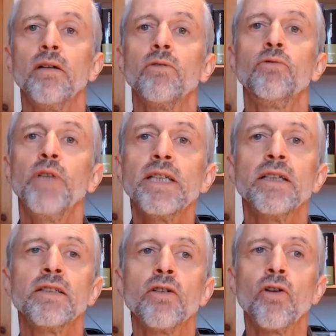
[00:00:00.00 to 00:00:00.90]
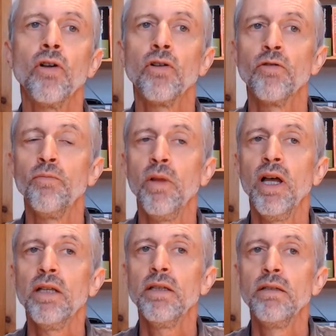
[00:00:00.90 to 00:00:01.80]
Red is the color of
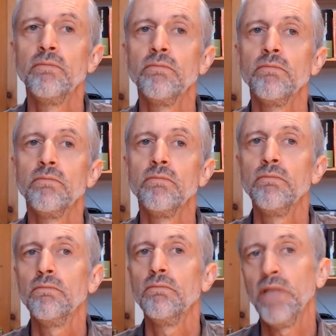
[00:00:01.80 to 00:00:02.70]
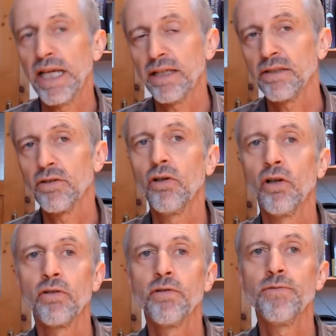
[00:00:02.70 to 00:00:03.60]
blood. Black is the
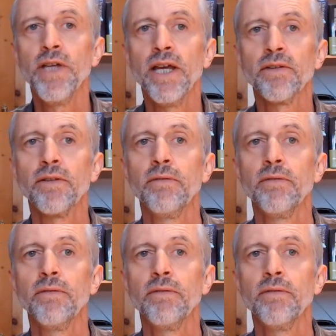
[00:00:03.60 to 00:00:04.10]
color of death.